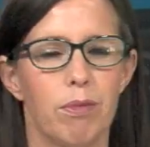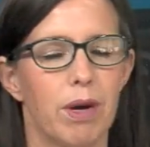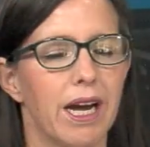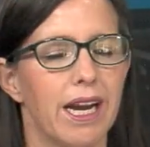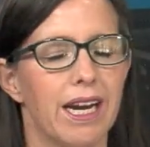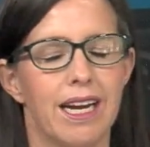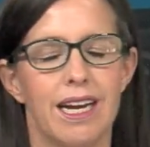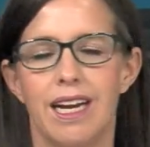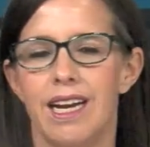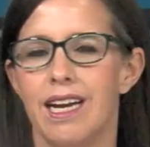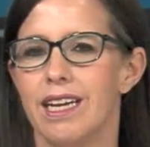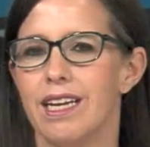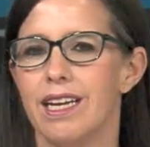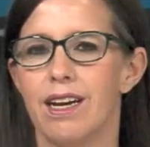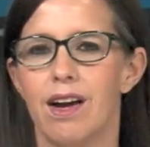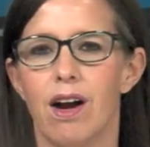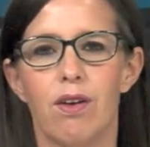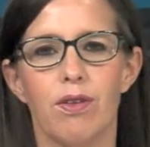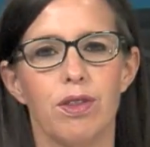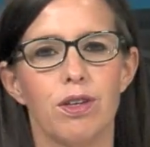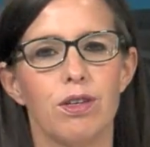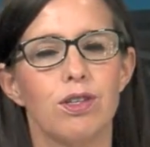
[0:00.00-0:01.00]
But you
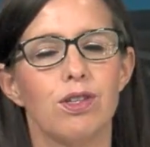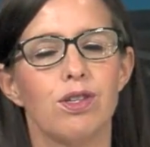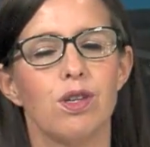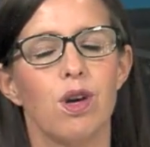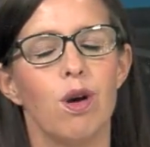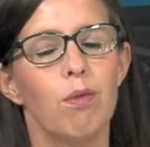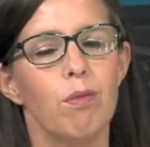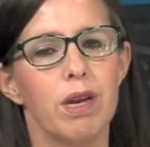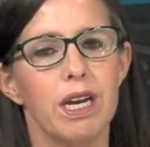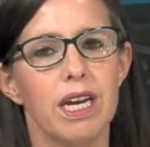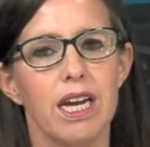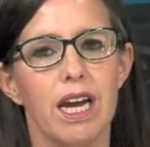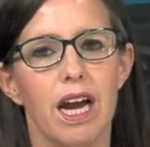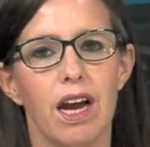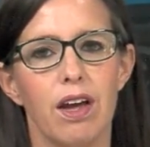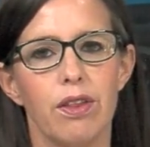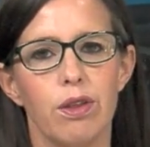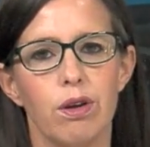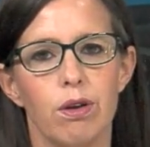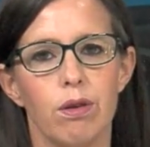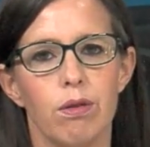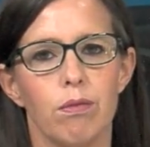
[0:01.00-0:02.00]
know, there's so many
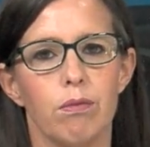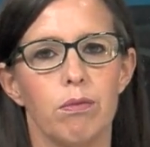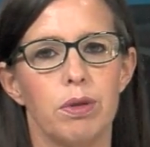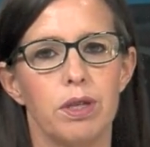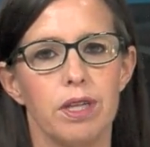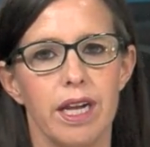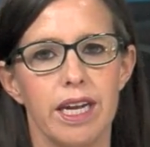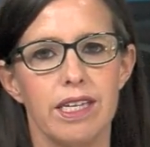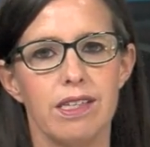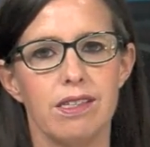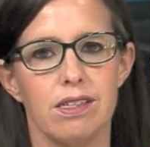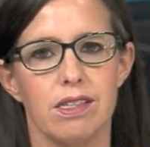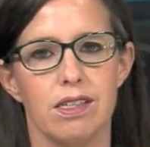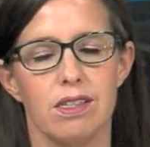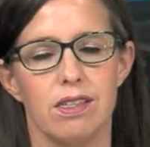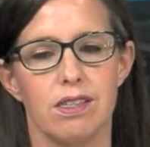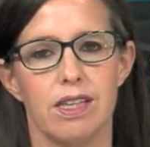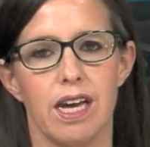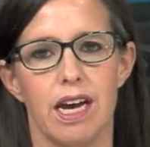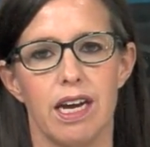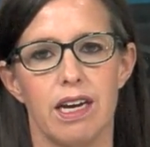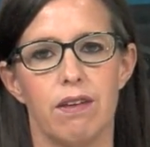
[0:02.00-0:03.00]
other
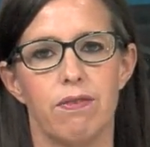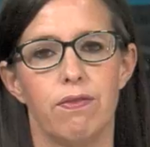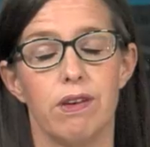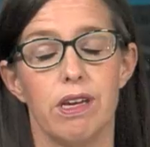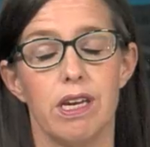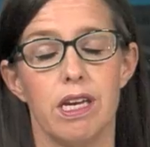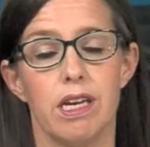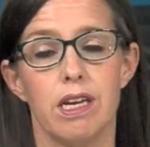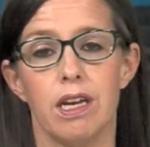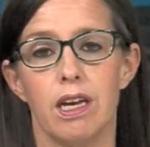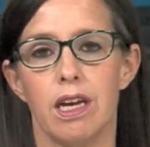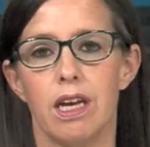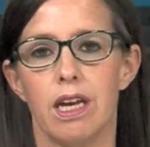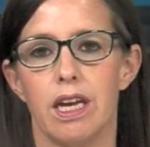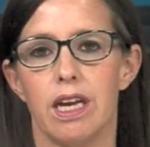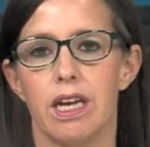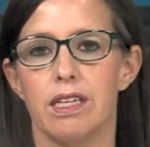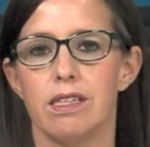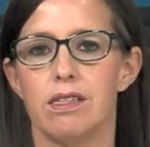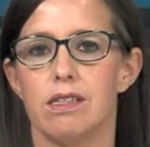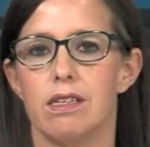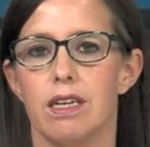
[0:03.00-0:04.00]
places that if he
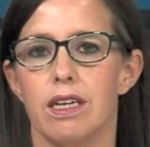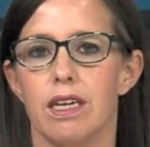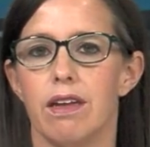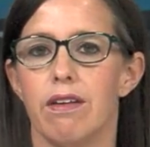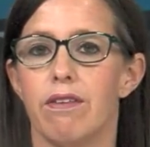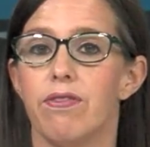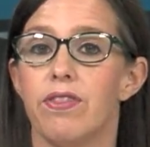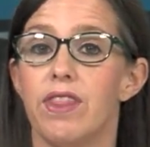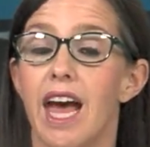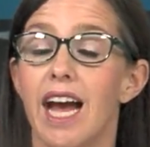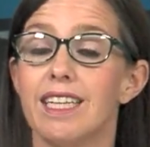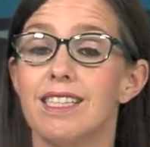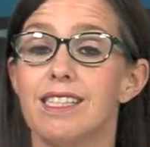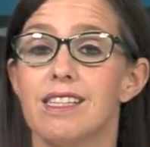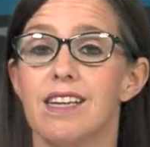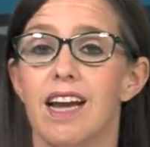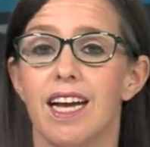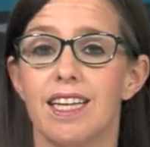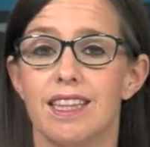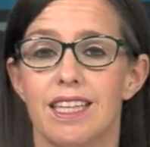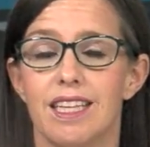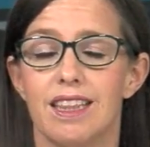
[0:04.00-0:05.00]
is, if that's
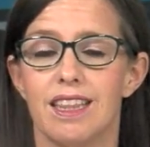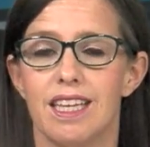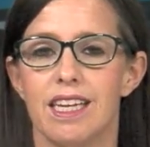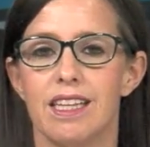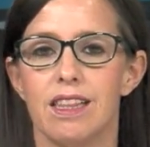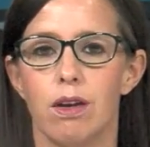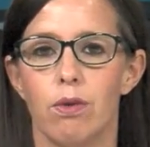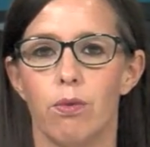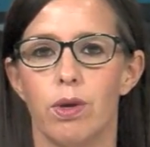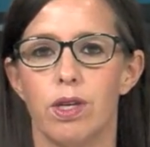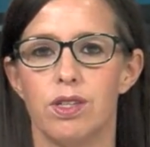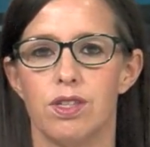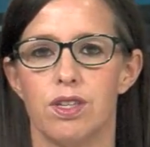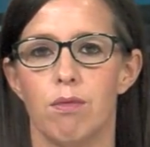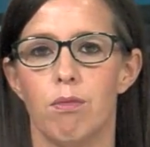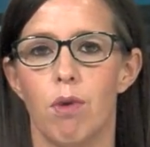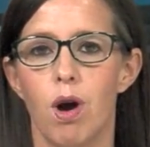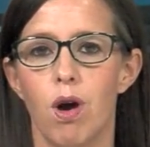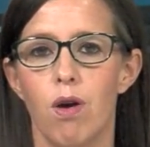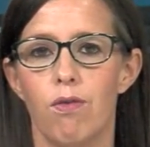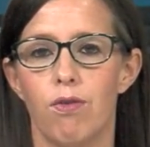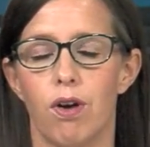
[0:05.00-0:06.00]
not the thing that wins
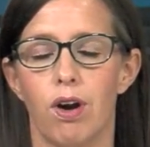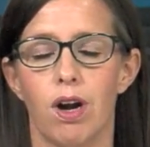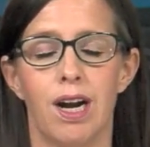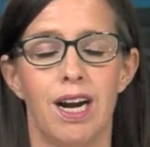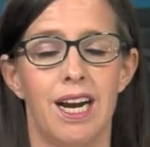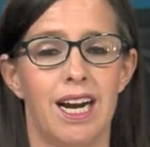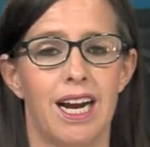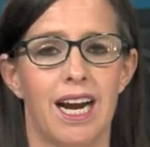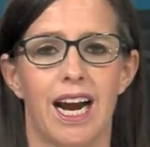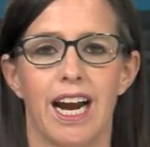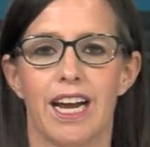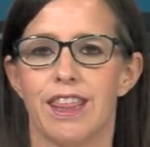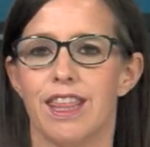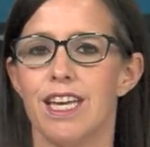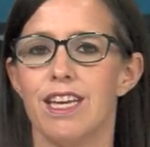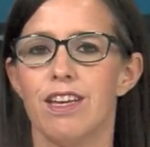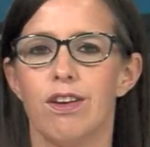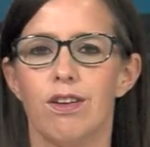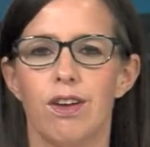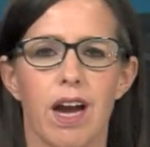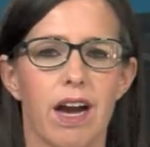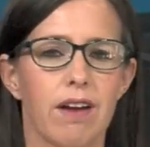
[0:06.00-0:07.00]
him over, I
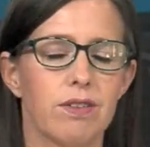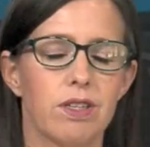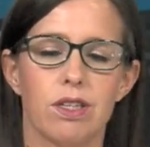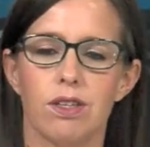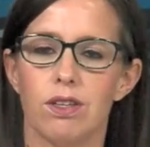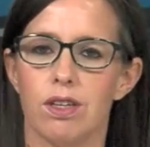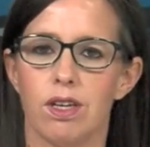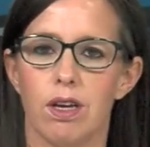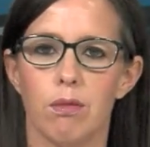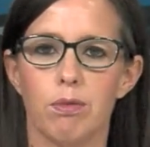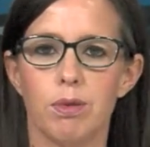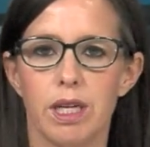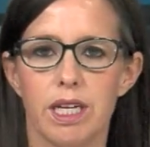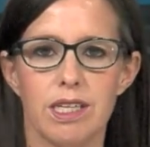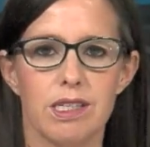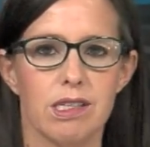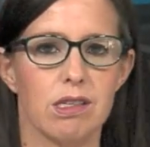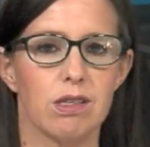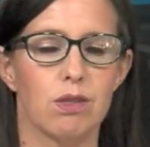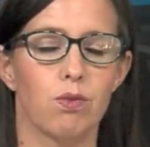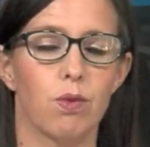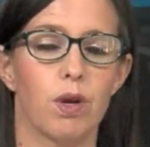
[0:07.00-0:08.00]
think you have to look at
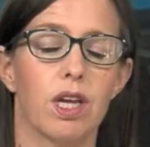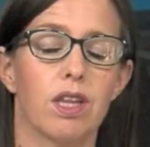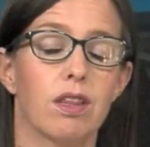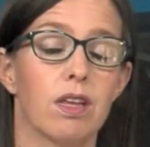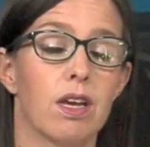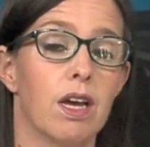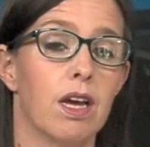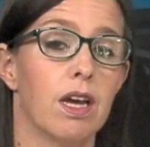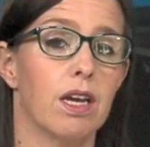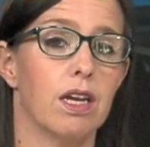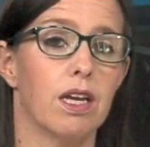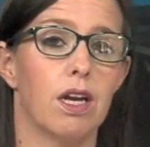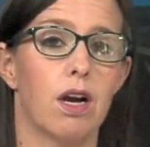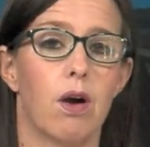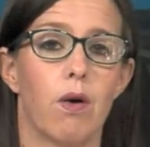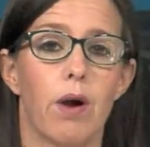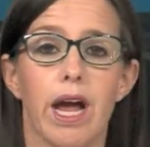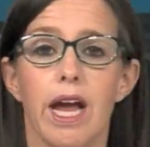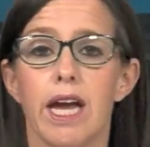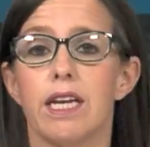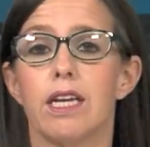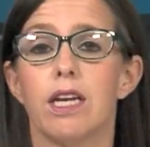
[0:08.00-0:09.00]
places with you
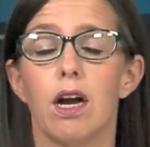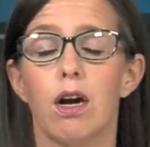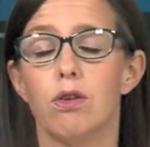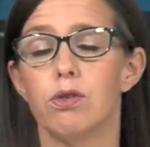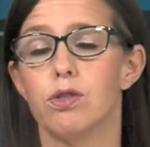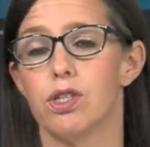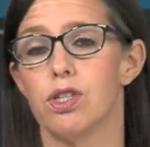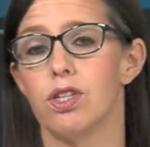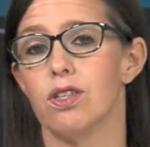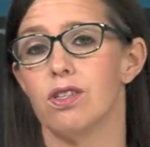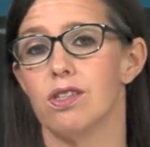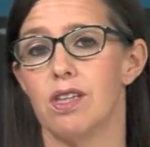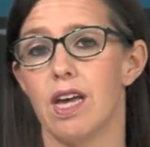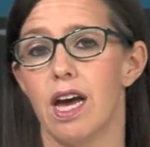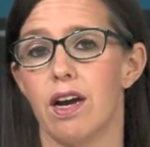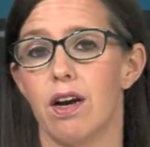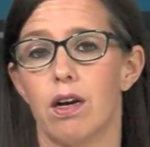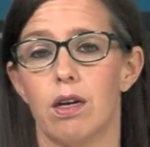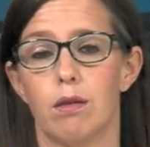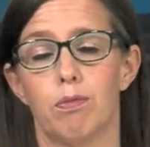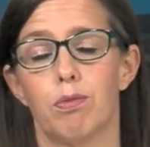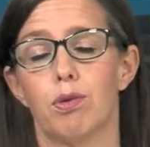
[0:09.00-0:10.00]
know head coaches
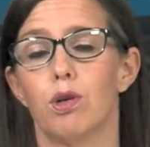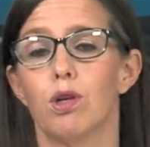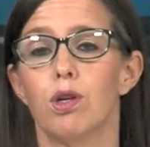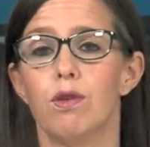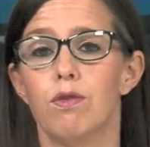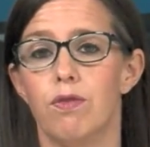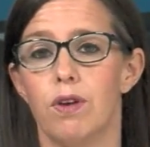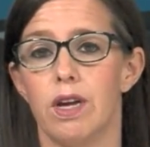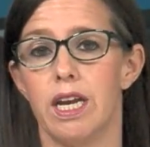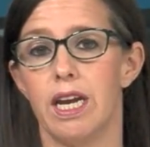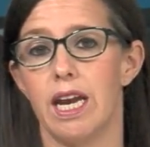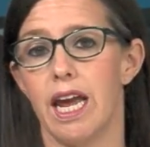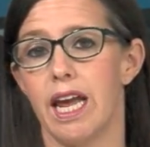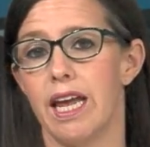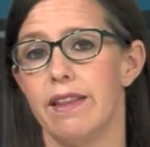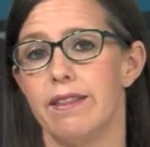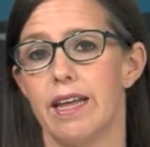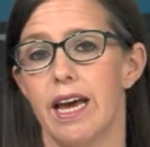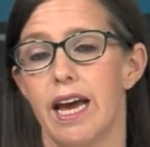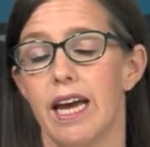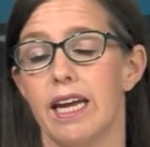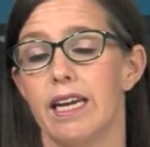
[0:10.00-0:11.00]
that are proven
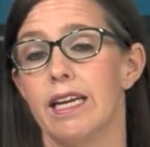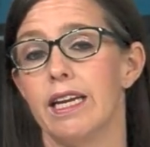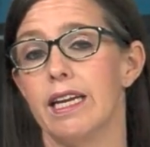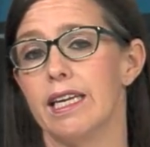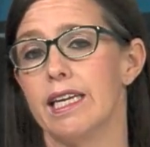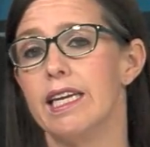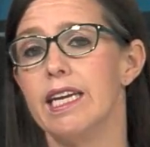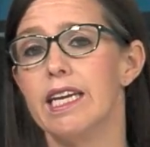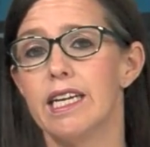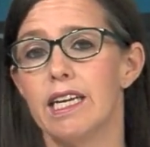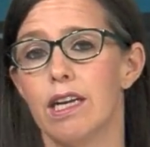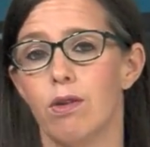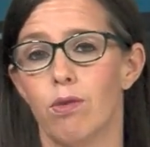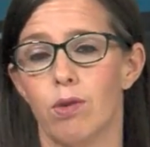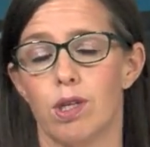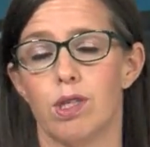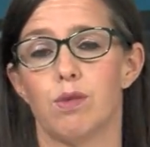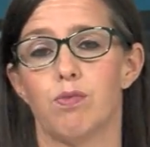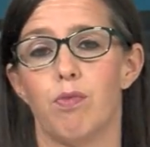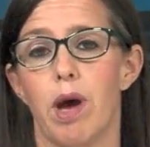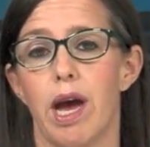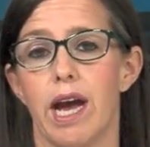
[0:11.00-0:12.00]
and that he can
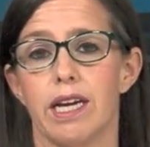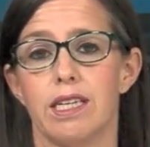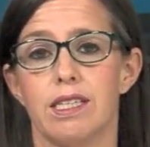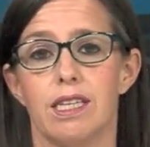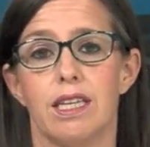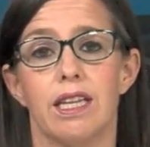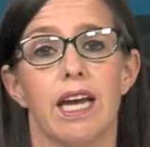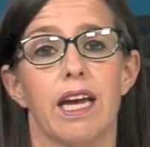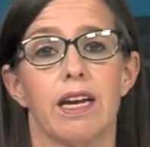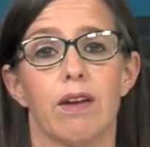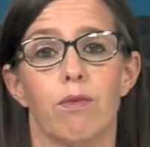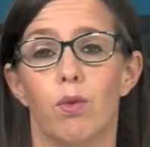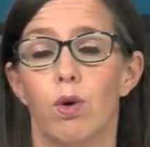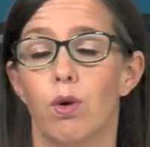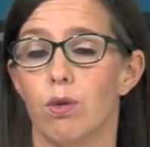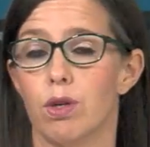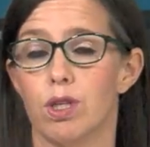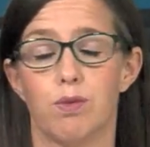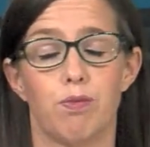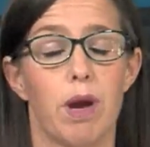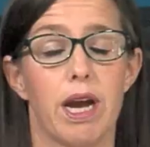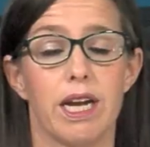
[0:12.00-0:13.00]
respect and that
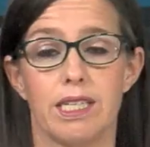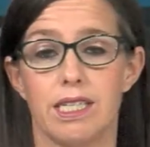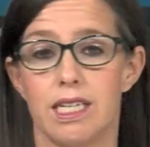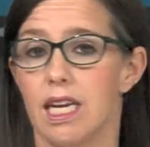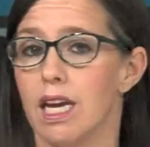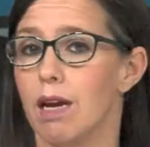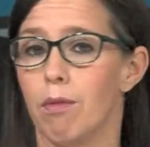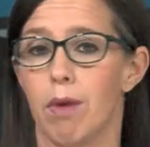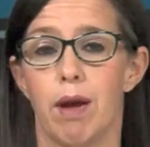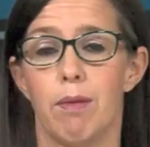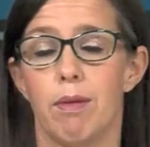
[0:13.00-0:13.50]
will respect him.